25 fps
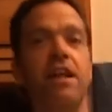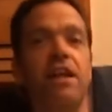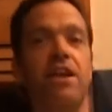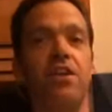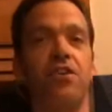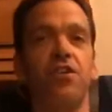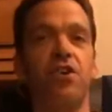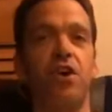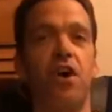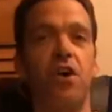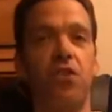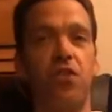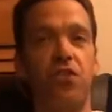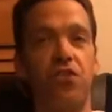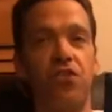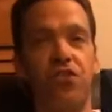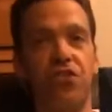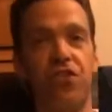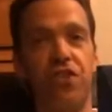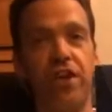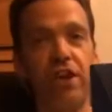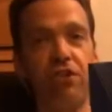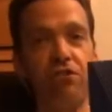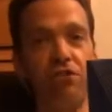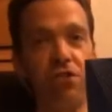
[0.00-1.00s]
It's called The
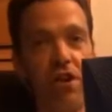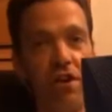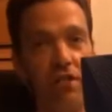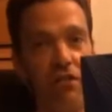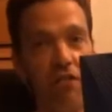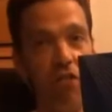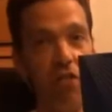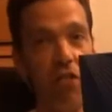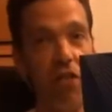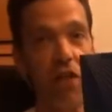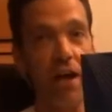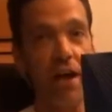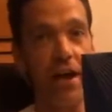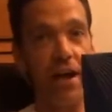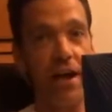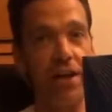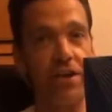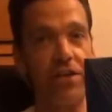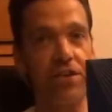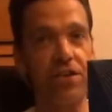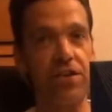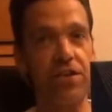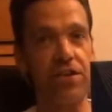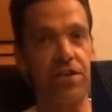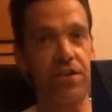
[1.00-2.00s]
Secret of
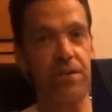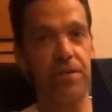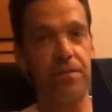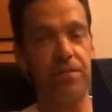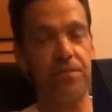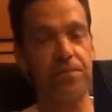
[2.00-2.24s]
Light